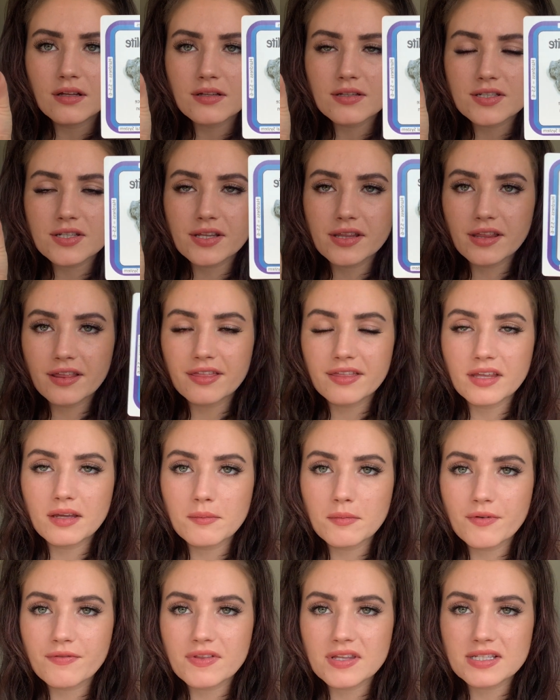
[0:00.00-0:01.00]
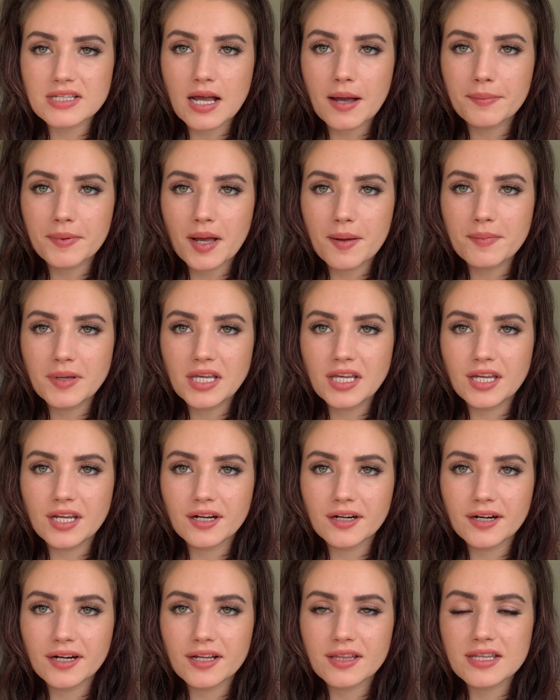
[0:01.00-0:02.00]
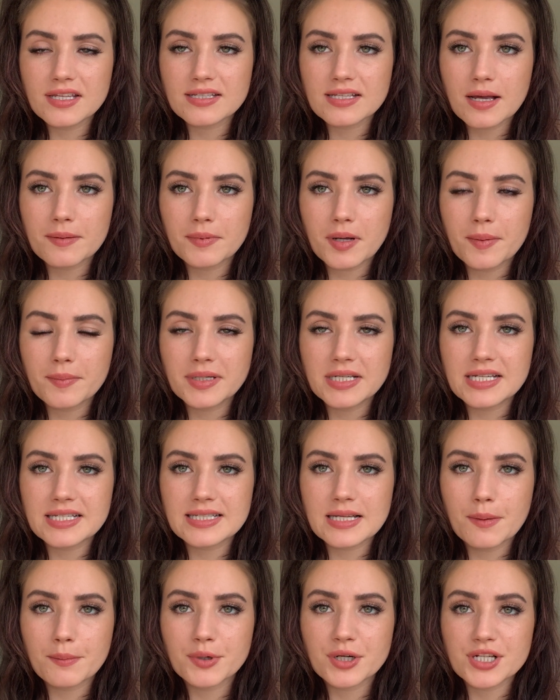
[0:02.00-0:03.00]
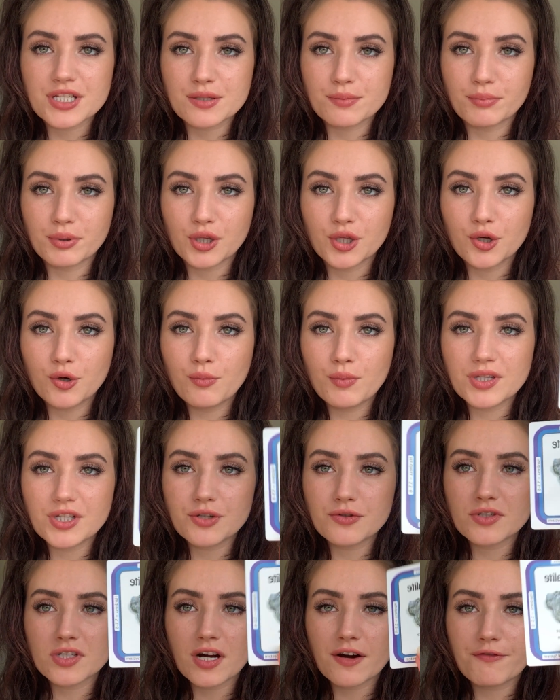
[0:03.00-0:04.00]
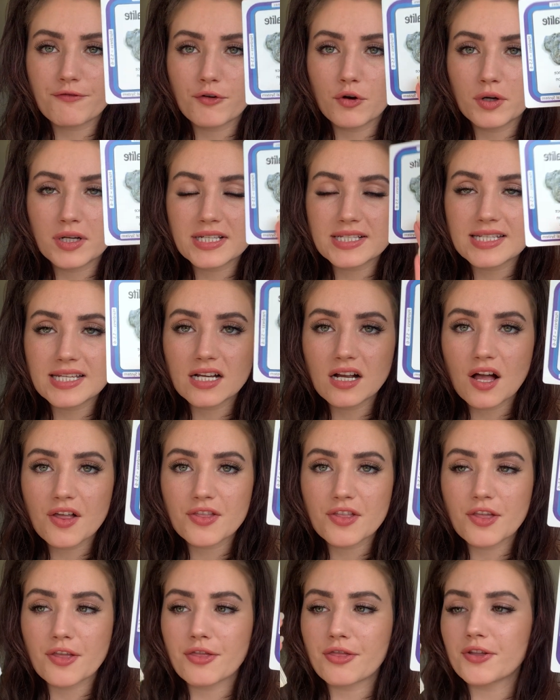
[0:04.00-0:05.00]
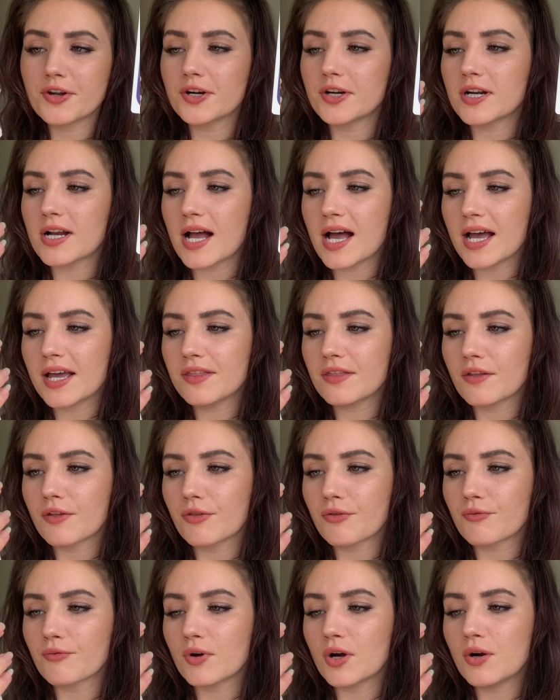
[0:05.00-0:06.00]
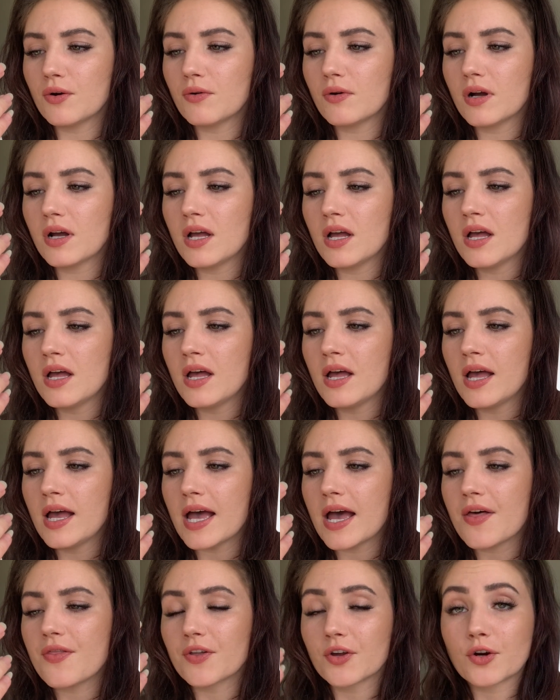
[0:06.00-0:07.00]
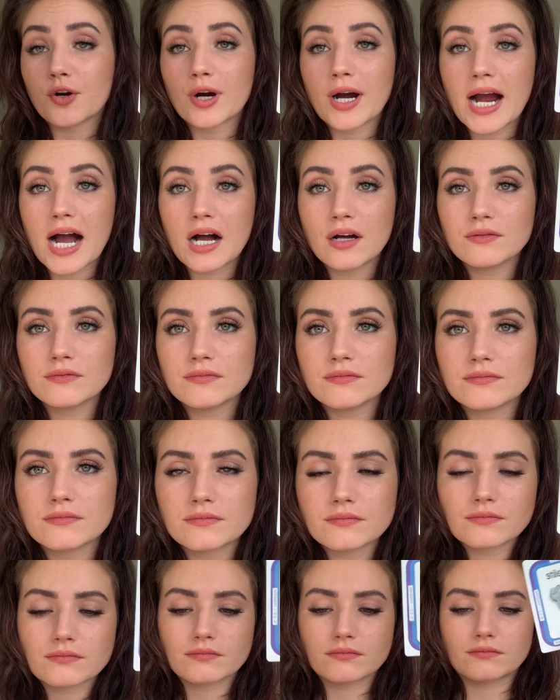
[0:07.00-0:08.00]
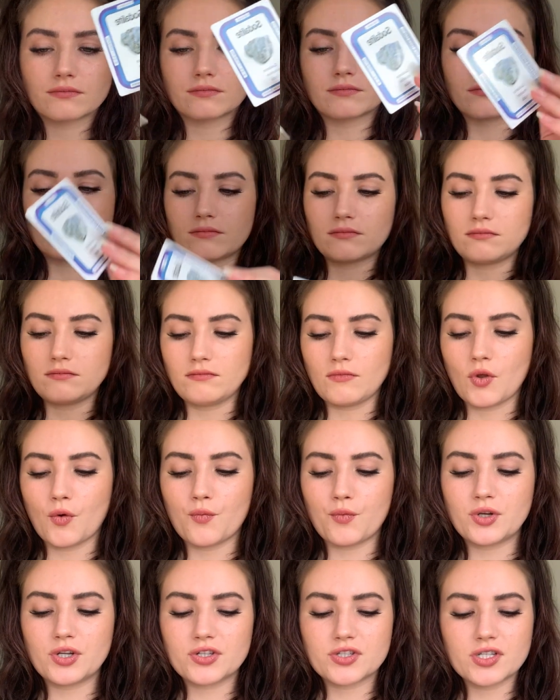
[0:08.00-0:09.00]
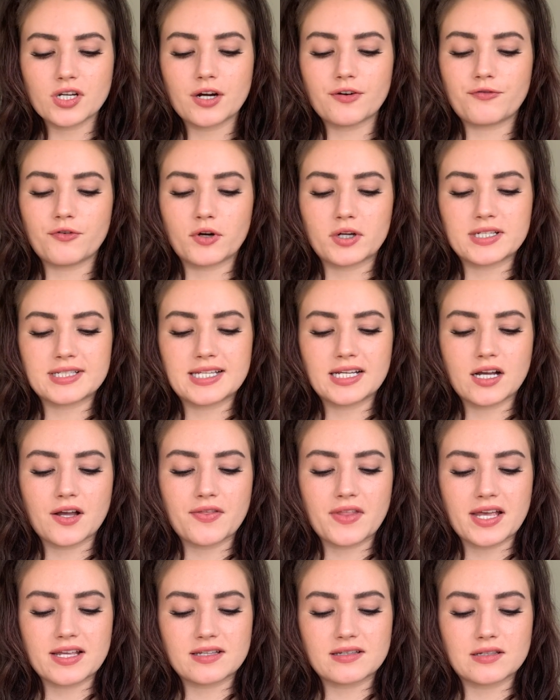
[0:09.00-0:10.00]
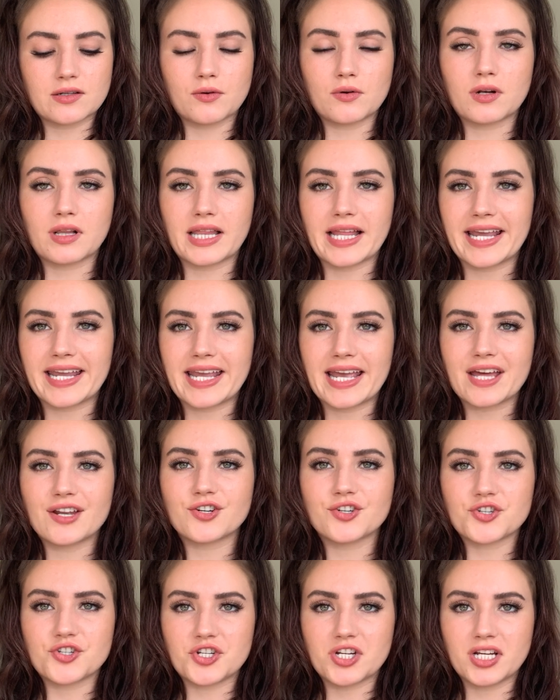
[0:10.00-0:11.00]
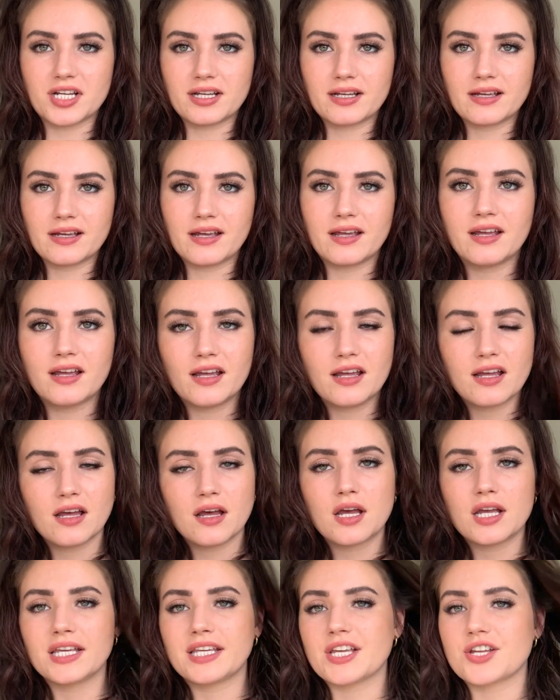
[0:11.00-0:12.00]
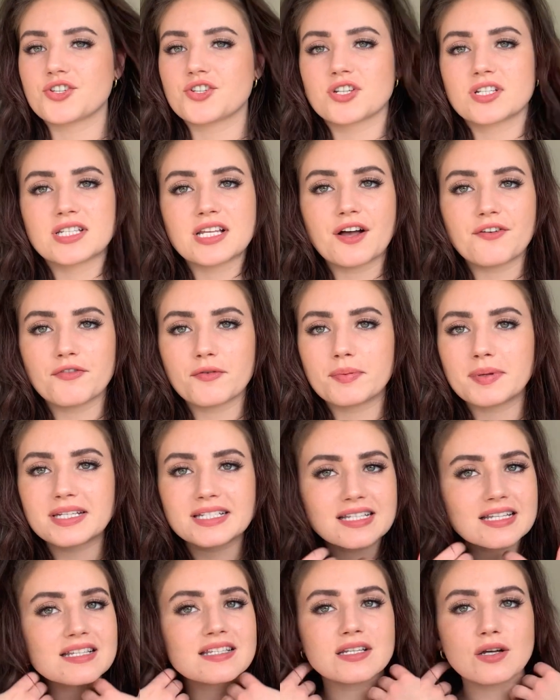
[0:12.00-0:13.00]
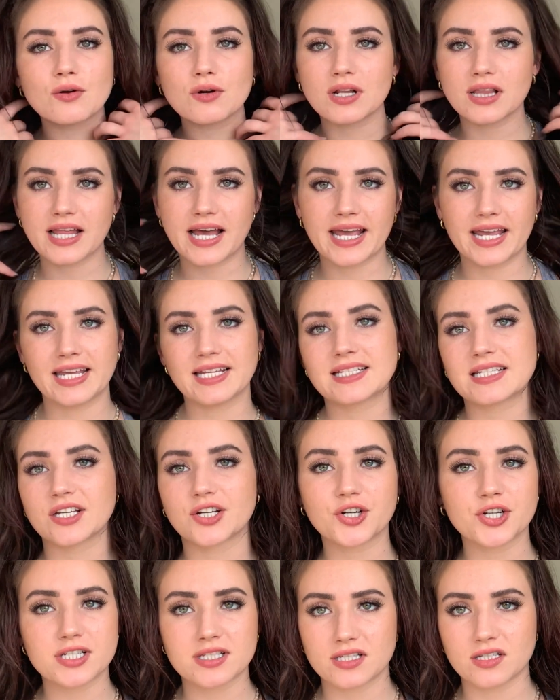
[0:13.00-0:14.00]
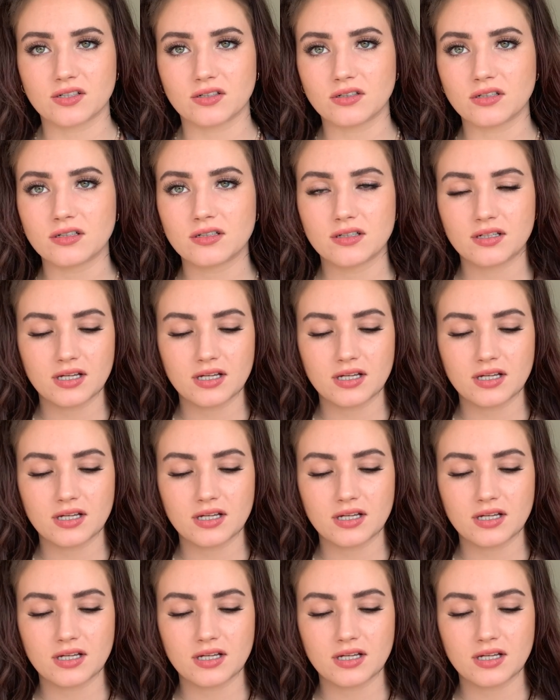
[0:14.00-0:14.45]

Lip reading: So the theme of this upcoming year and this upcoming December is blue. When you start focusing on the third eye, the throat, and the crown, when you start focusing on that Sodalite energy, get yourself a piece of Sodalite. It's a crystal.